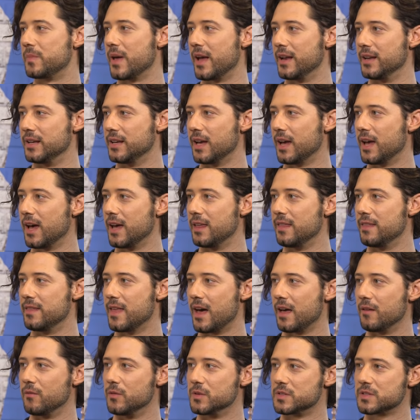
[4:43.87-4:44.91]
Penny, I, I,
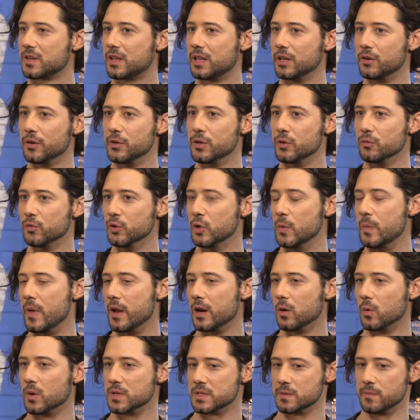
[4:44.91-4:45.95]
that was clear in the room that
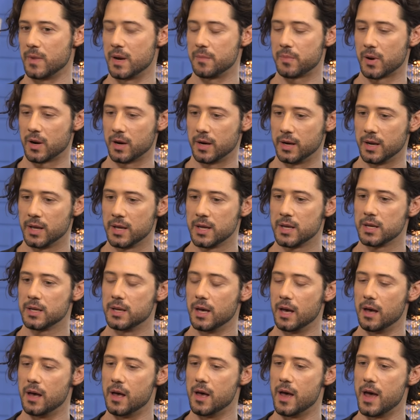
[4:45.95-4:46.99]
it wasn't my part.
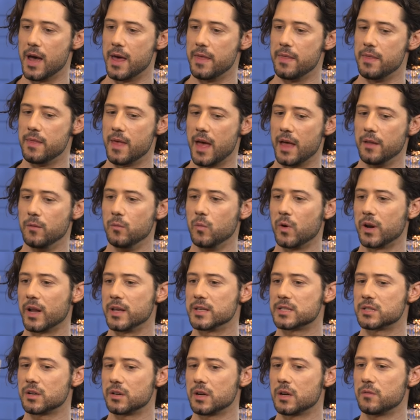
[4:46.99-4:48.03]
Uh, and and when I
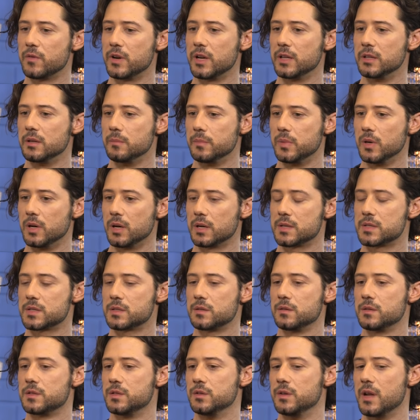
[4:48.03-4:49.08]
started reading the
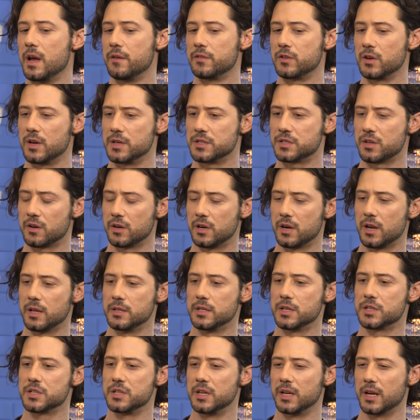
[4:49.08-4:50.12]
books soon after I started
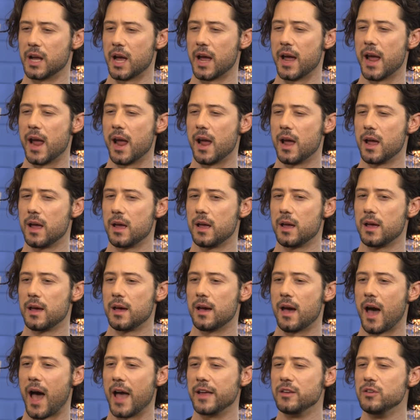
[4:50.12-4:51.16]
auditioning, I
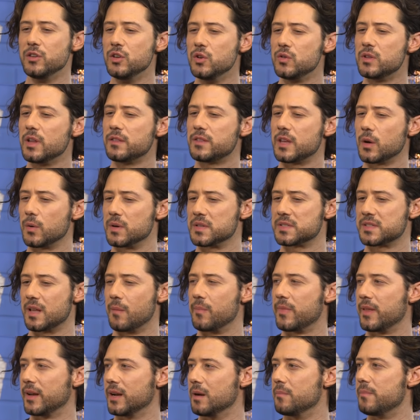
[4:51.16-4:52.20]
I knew that there was
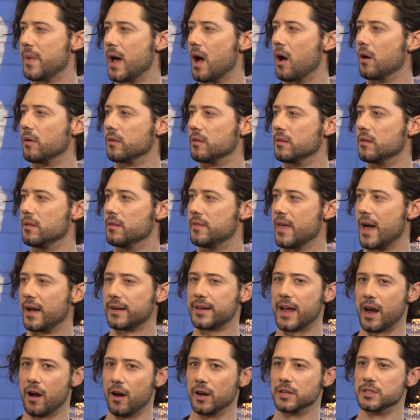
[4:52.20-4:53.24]
something about that
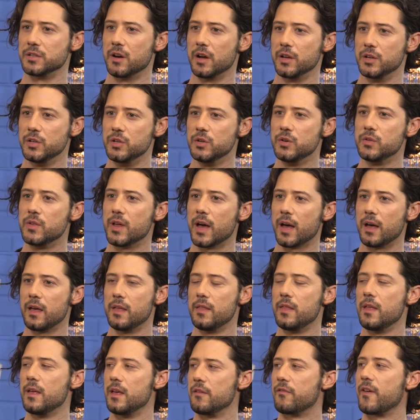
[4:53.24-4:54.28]
character. I knew that
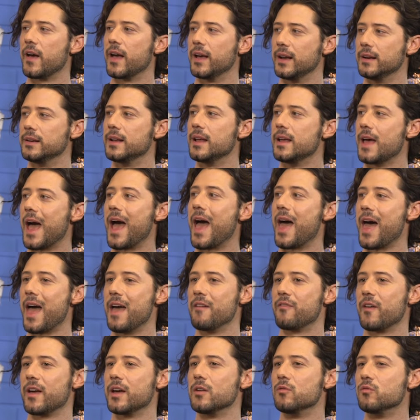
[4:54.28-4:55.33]
if I had
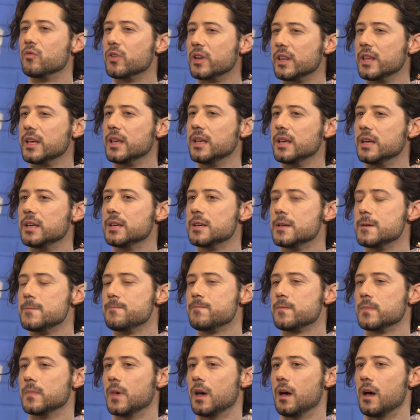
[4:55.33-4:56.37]
if I had really
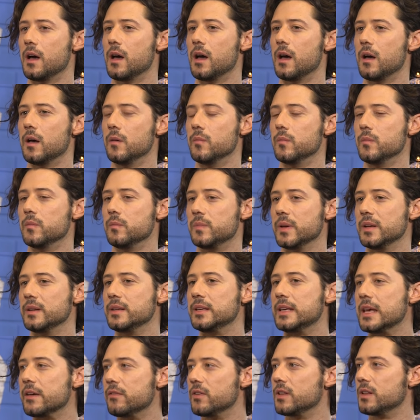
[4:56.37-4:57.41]
uh, been
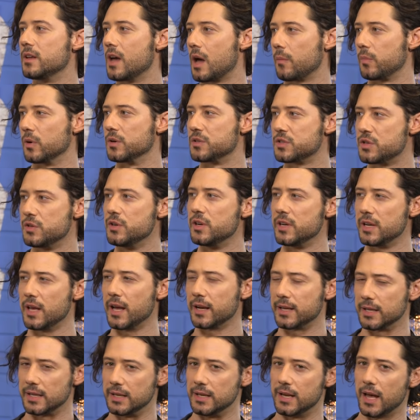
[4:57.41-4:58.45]
given the opportunity, I
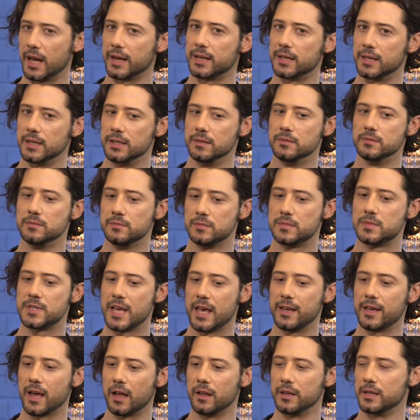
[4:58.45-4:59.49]
could I could
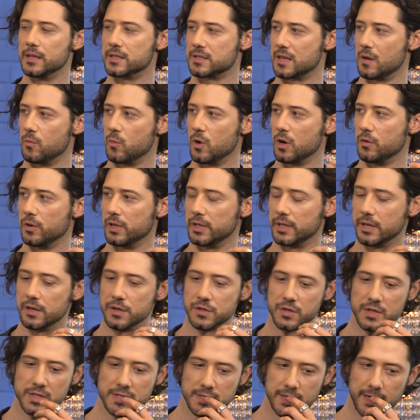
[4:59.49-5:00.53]
take Eliot somewhere really
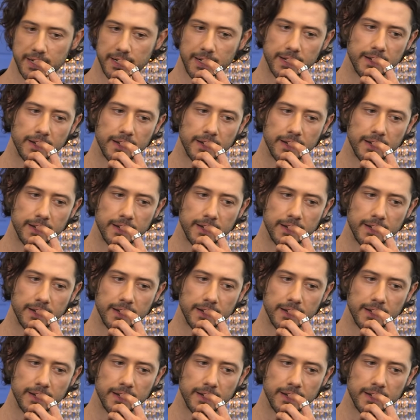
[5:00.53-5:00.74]
interesting.